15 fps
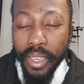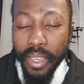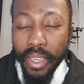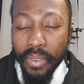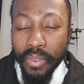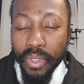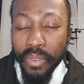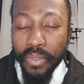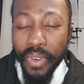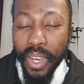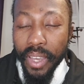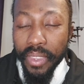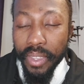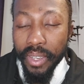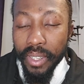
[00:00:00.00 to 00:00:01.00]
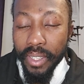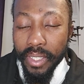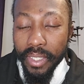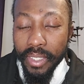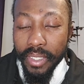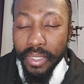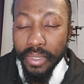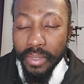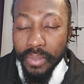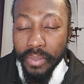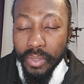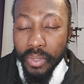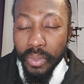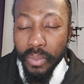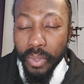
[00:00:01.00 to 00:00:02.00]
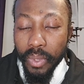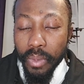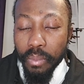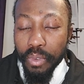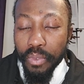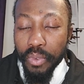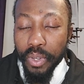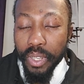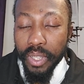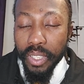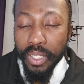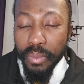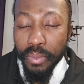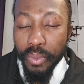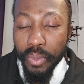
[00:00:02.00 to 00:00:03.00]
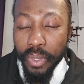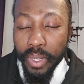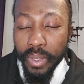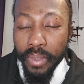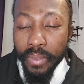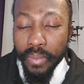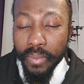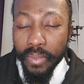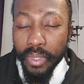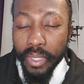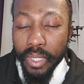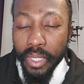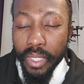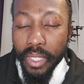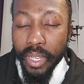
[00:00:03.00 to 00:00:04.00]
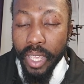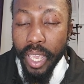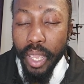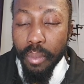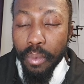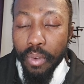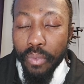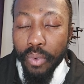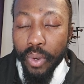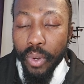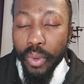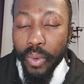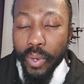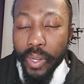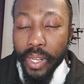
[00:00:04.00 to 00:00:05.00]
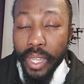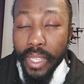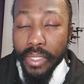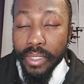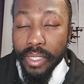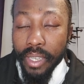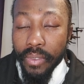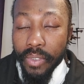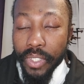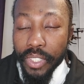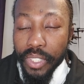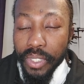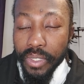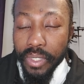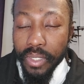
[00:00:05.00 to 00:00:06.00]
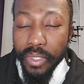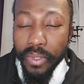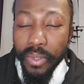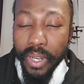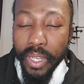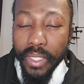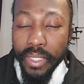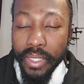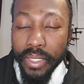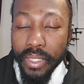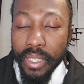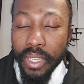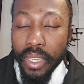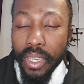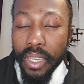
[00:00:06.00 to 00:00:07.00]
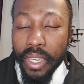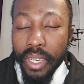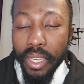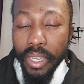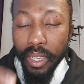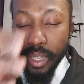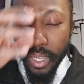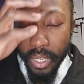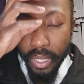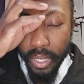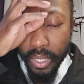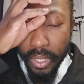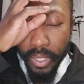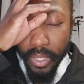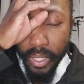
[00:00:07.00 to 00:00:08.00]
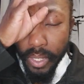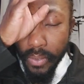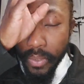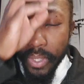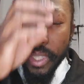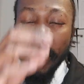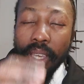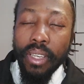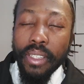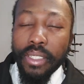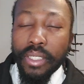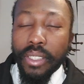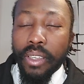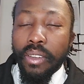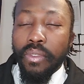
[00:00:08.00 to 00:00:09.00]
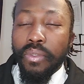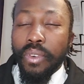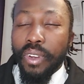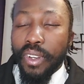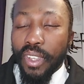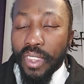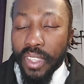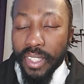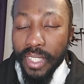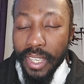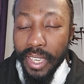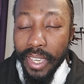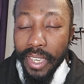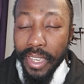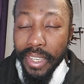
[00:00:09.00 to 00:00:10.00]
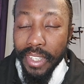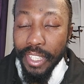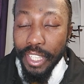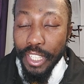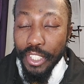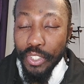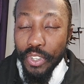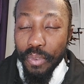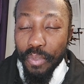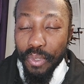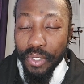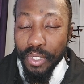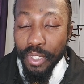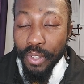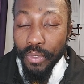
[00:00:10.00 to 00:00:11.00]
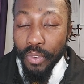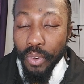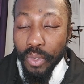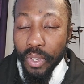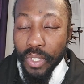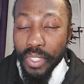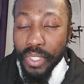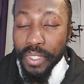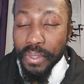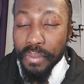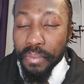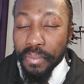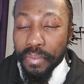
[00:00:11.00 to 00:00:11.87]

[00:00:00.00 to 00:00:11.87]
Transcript: Heavenly Father, we come before you this morning in the name of our Lord and Savior Jesus Christ to give you thanks for another day that you have preserved for us